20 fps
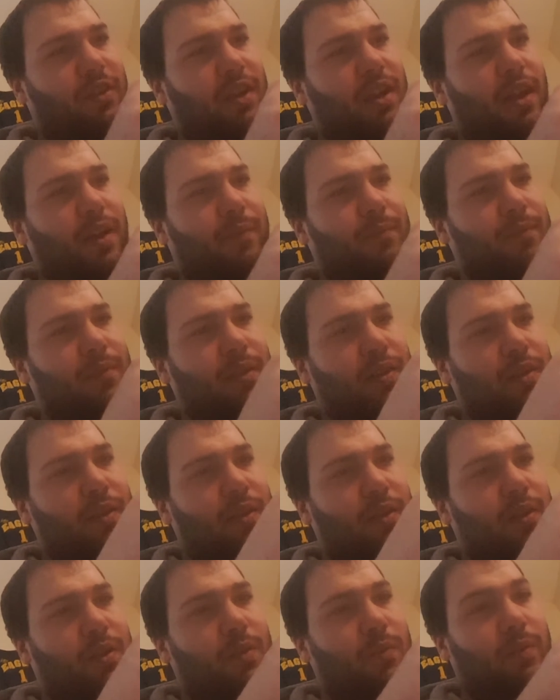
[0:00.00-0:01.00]
yeah,
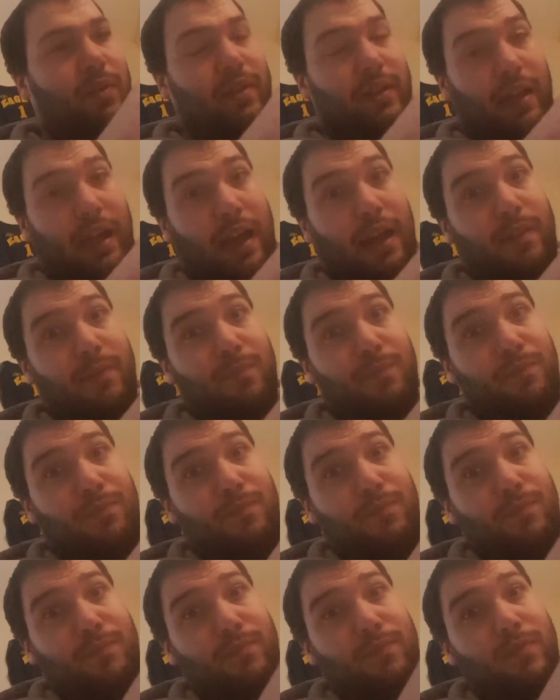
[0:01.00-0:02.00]
we got
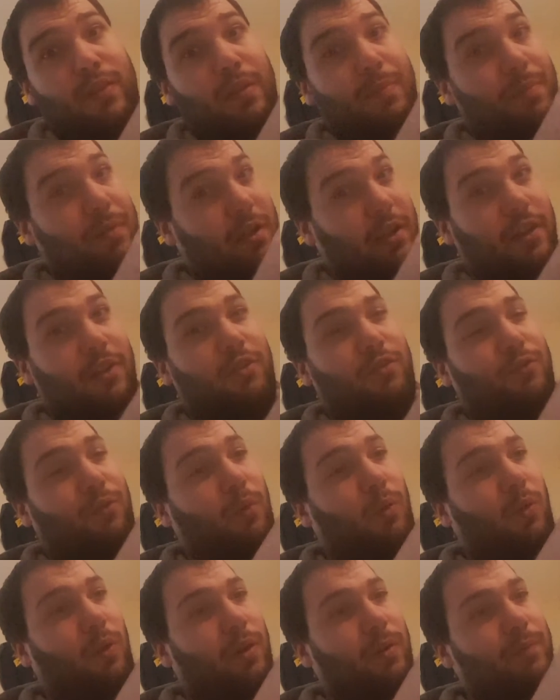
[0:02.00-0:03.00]
the
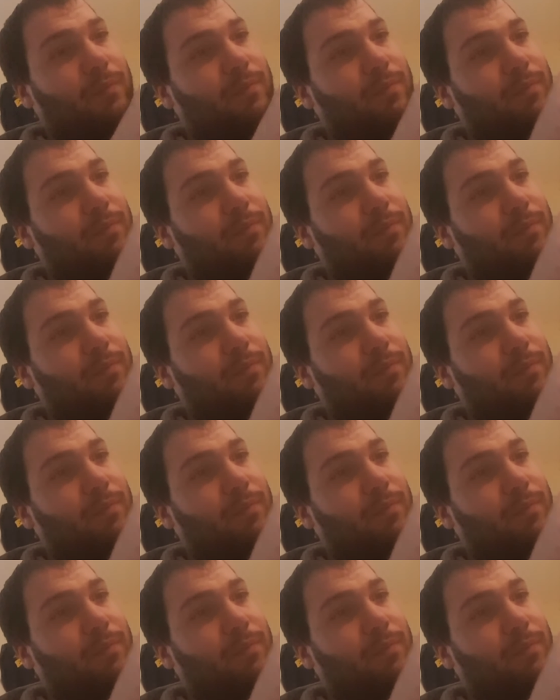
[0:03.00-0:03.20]
PS4.